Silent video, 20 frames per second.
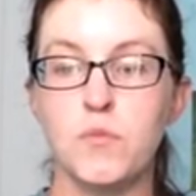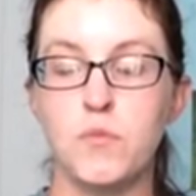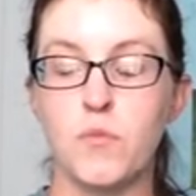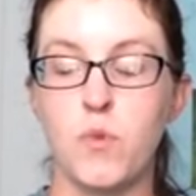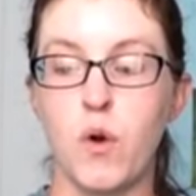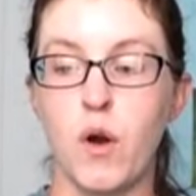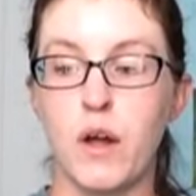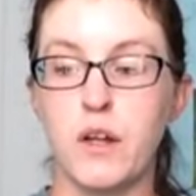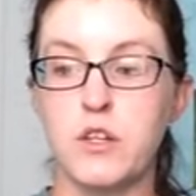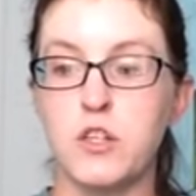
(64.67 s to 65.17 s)

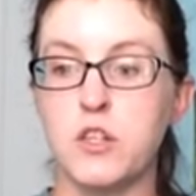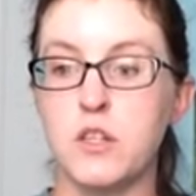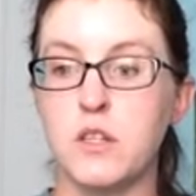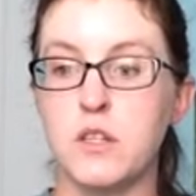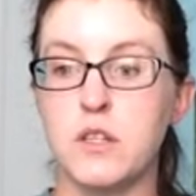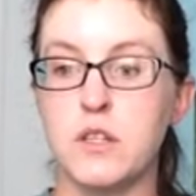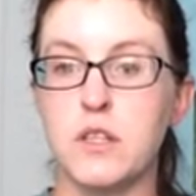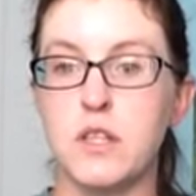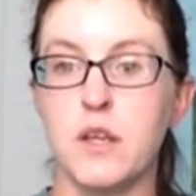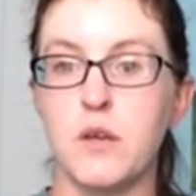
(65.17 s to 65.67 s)
watch
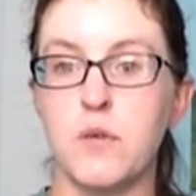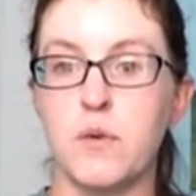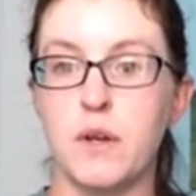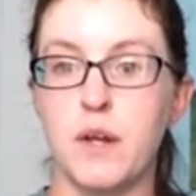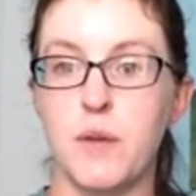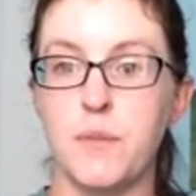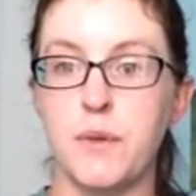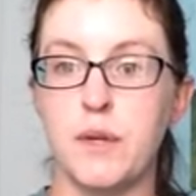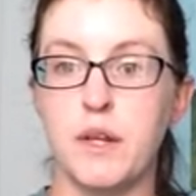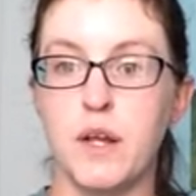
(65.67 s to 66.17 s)
and see what
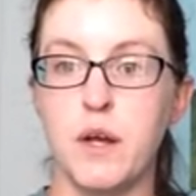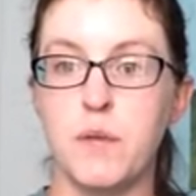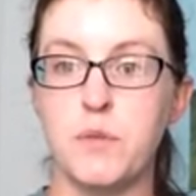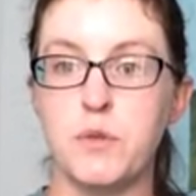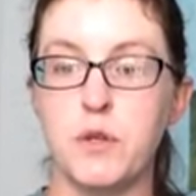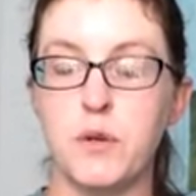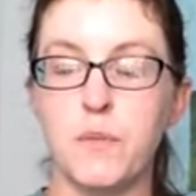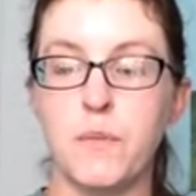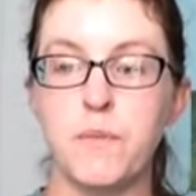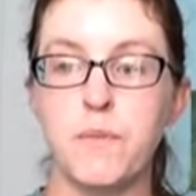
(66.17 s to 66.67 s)
I've been up
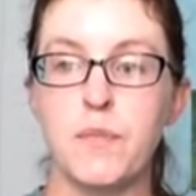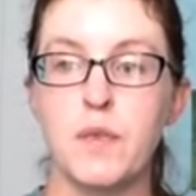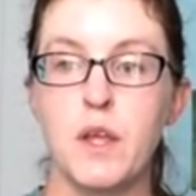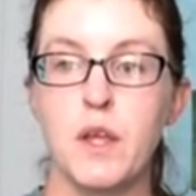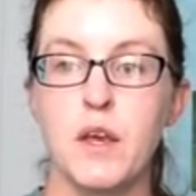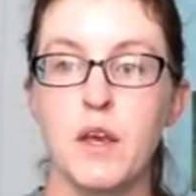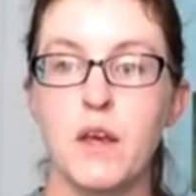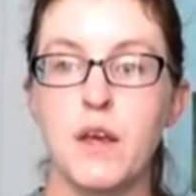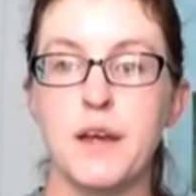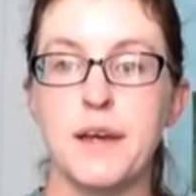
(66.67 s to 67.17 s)
to.
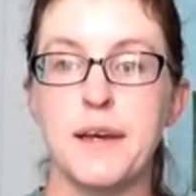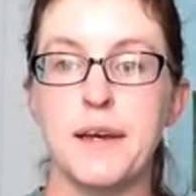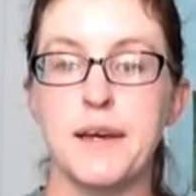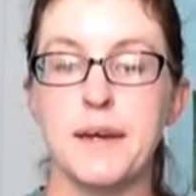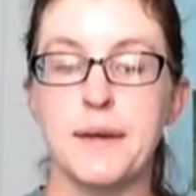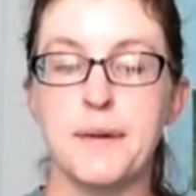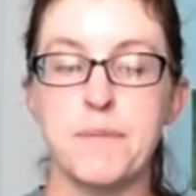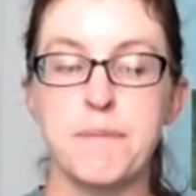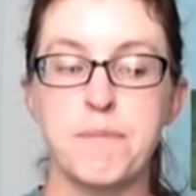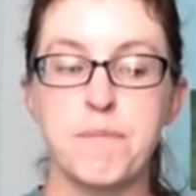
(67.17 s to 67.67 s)

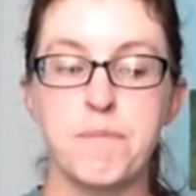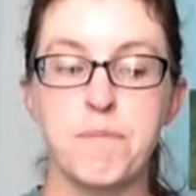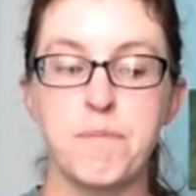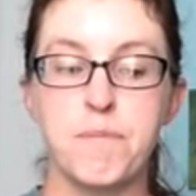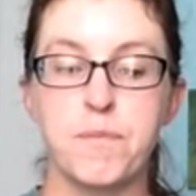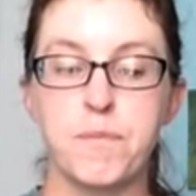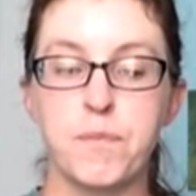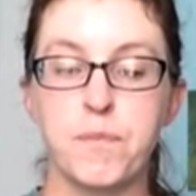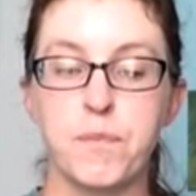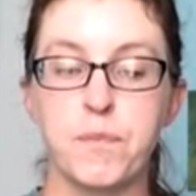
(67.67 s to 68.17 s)
Um,
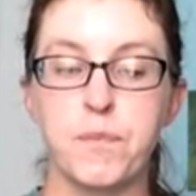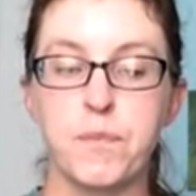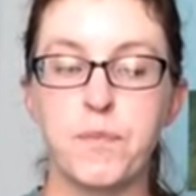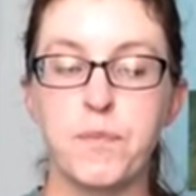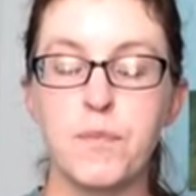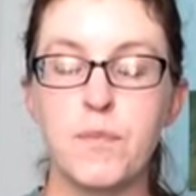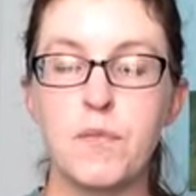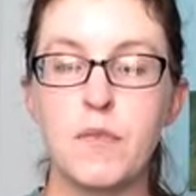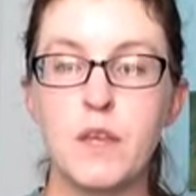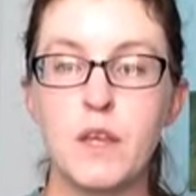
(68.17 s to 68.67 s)

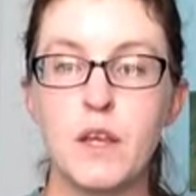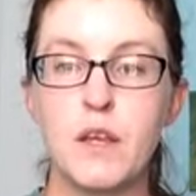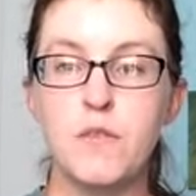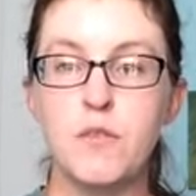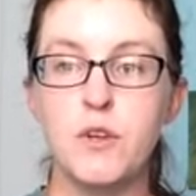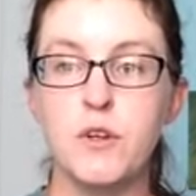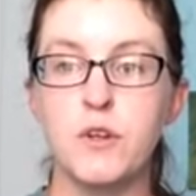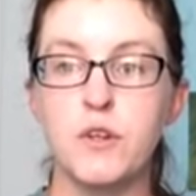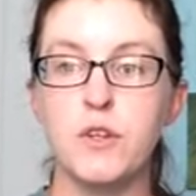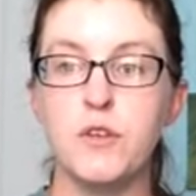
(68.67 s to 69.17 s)

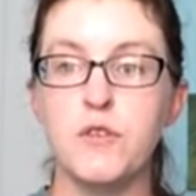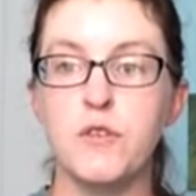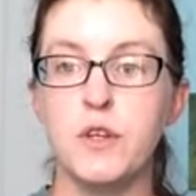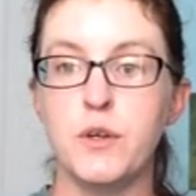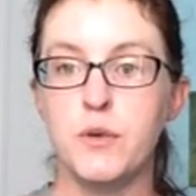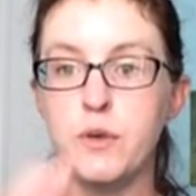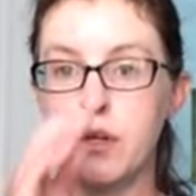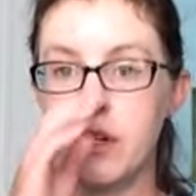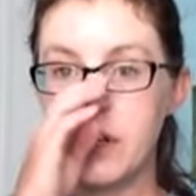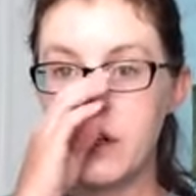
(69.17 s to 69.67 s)
if you're a new
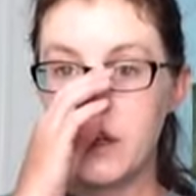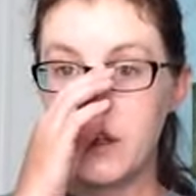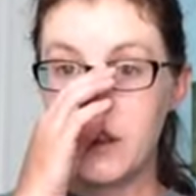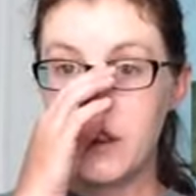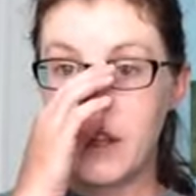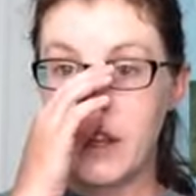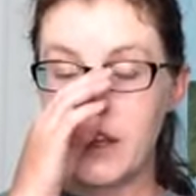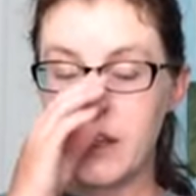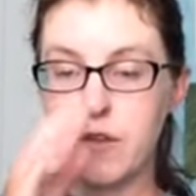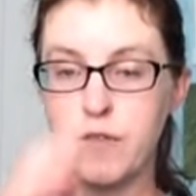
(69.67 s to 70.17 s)
viewer,
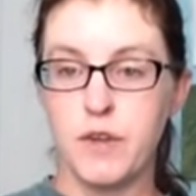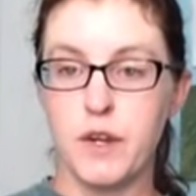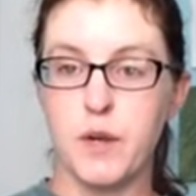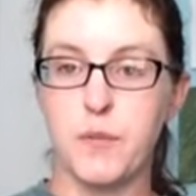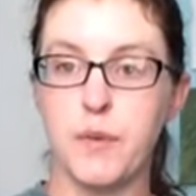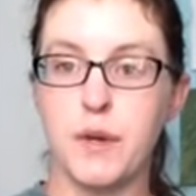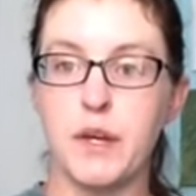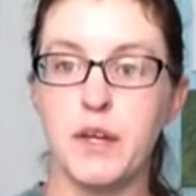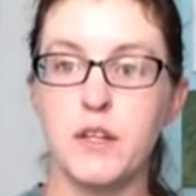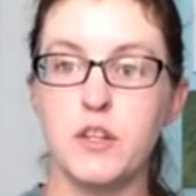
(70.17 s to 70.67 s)
thank you very
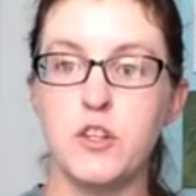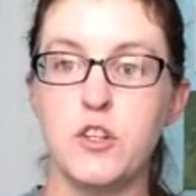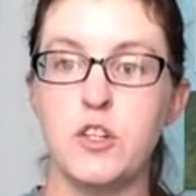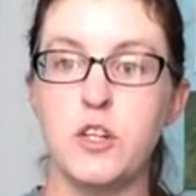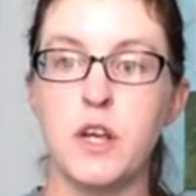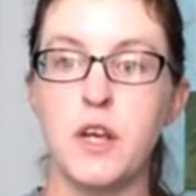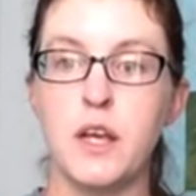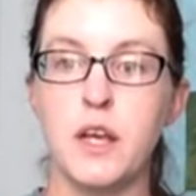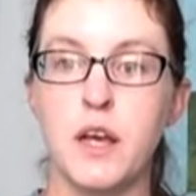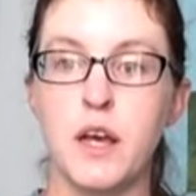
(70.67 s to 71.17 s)

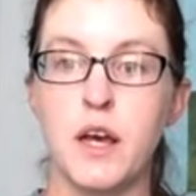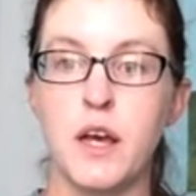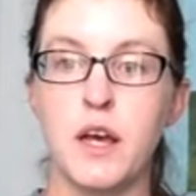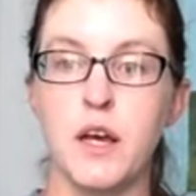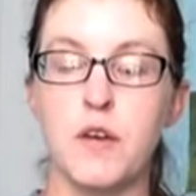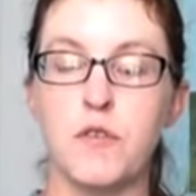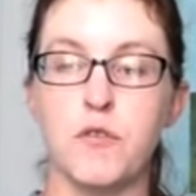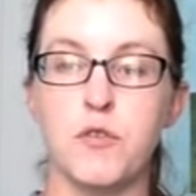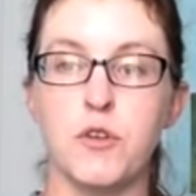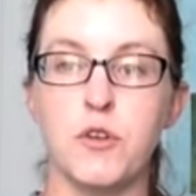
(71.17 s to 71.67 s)
much
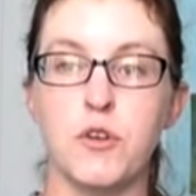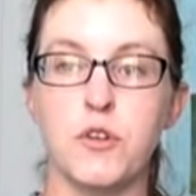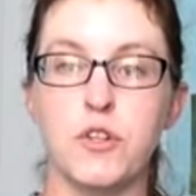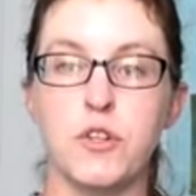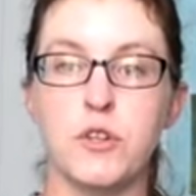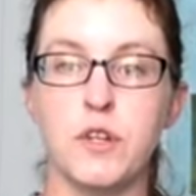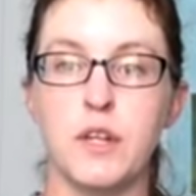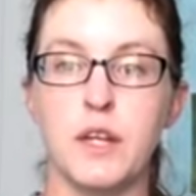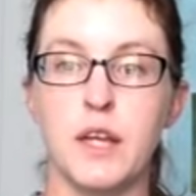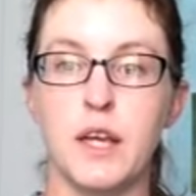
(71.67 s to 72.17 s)
for
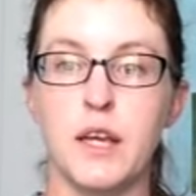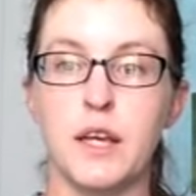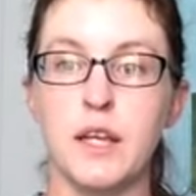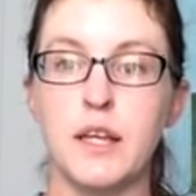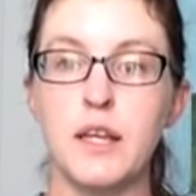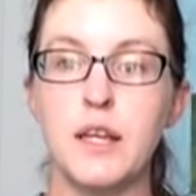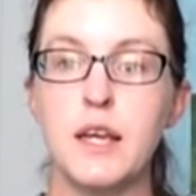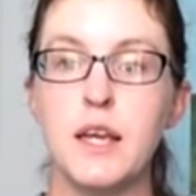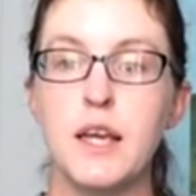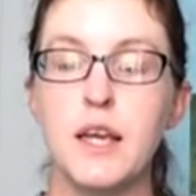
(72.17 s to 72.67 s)
tuning
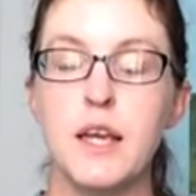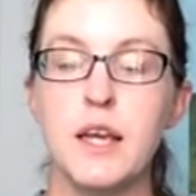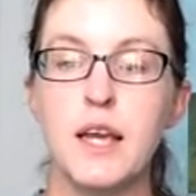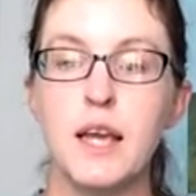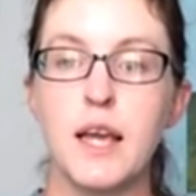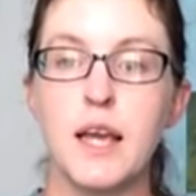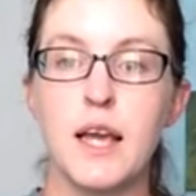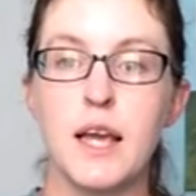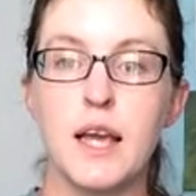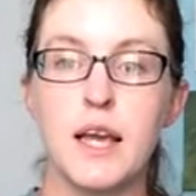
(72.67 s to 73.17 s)
in.
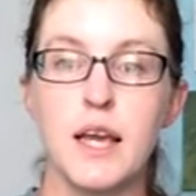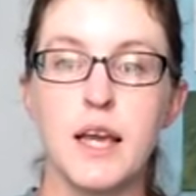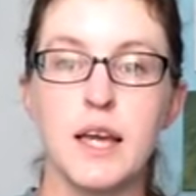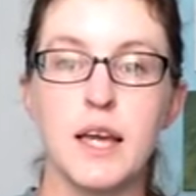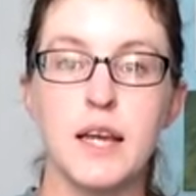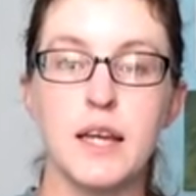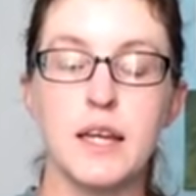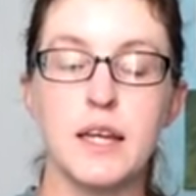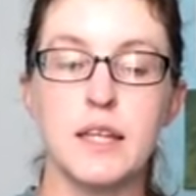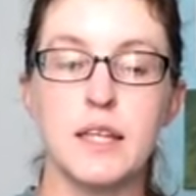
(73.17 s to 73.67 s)

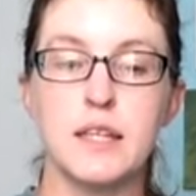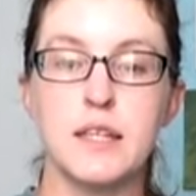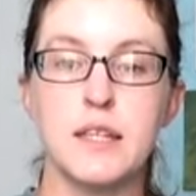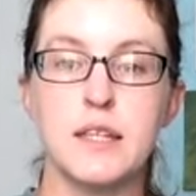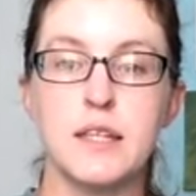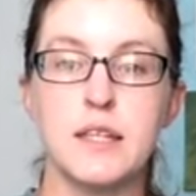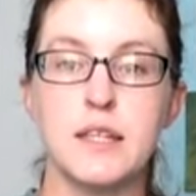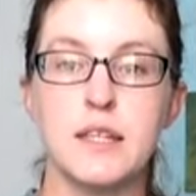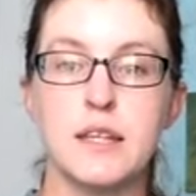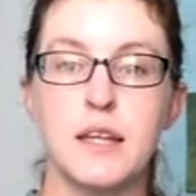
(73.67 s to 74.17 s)

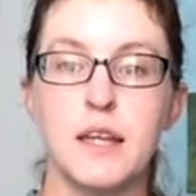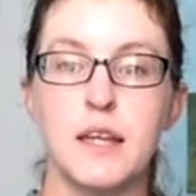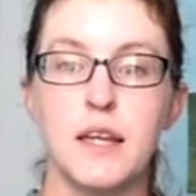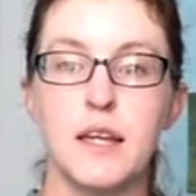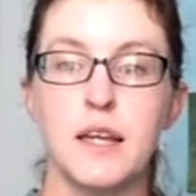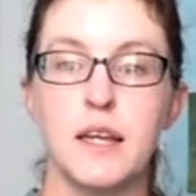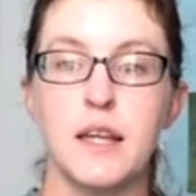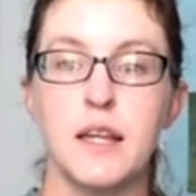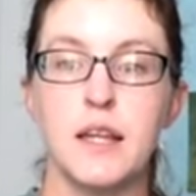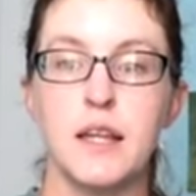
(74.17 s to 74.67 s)
And
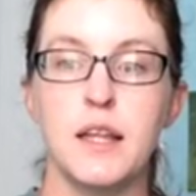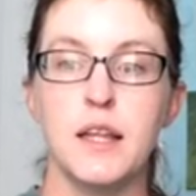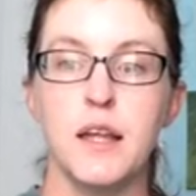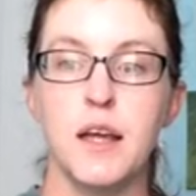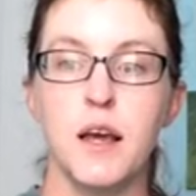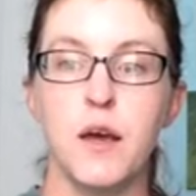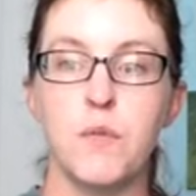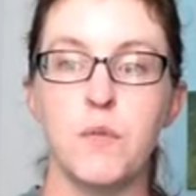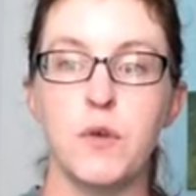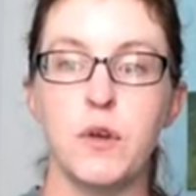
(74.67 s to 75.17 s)

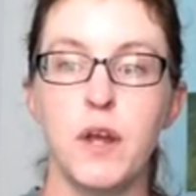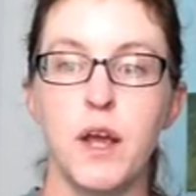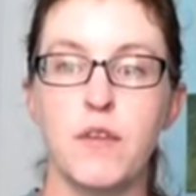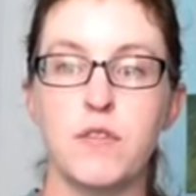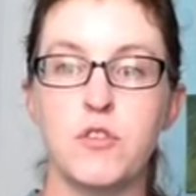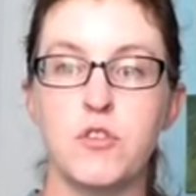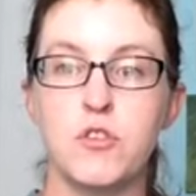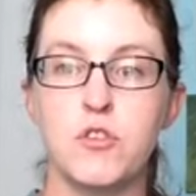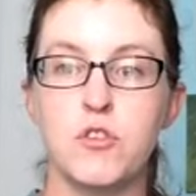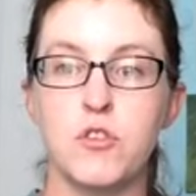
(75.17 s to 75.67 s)
I'm going to have
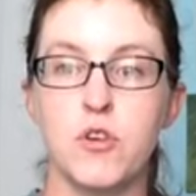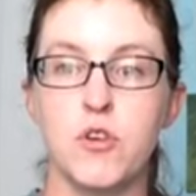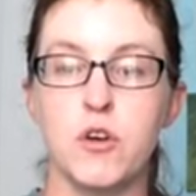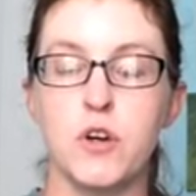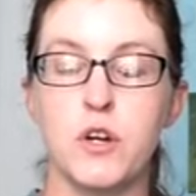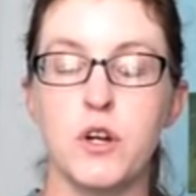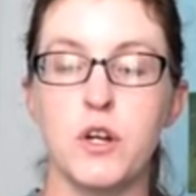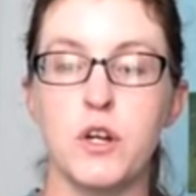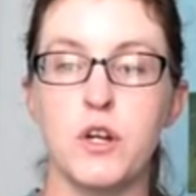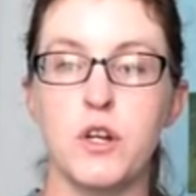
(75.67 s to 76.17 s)
to
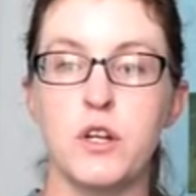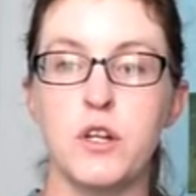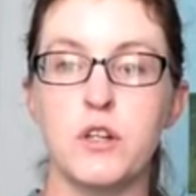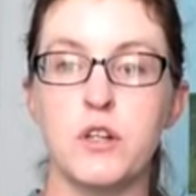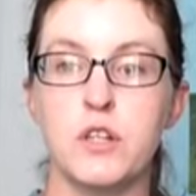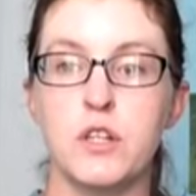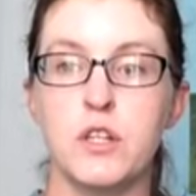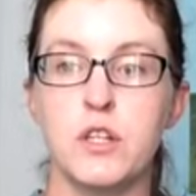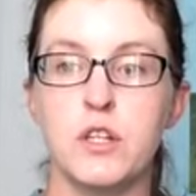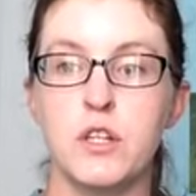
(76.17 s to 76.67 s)

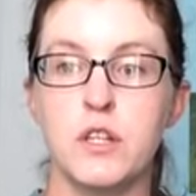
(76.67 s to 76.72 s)
start